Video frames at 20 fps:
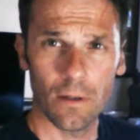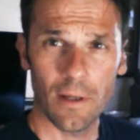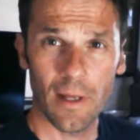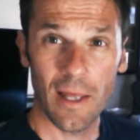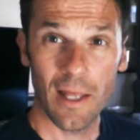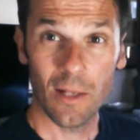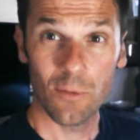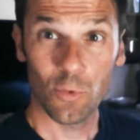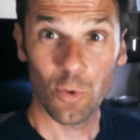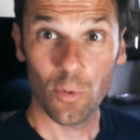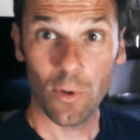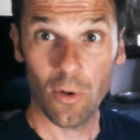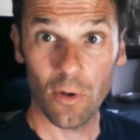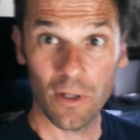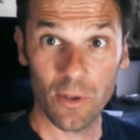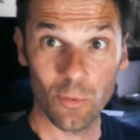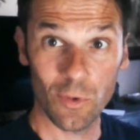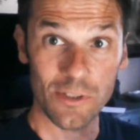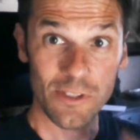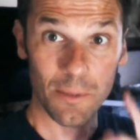And we're
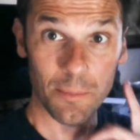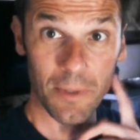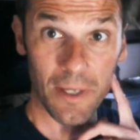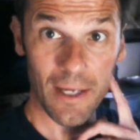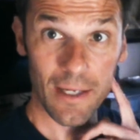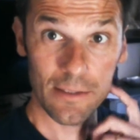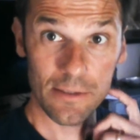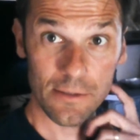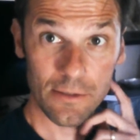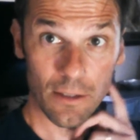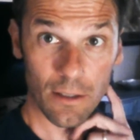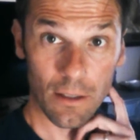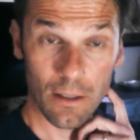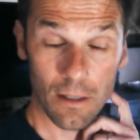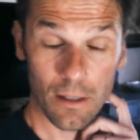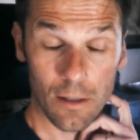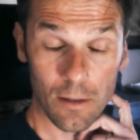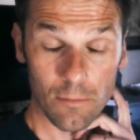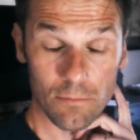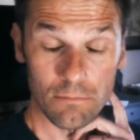rolling. What's up, guys?
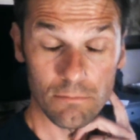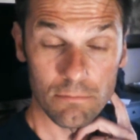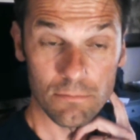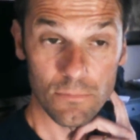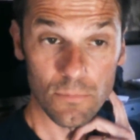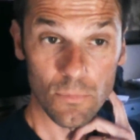Um,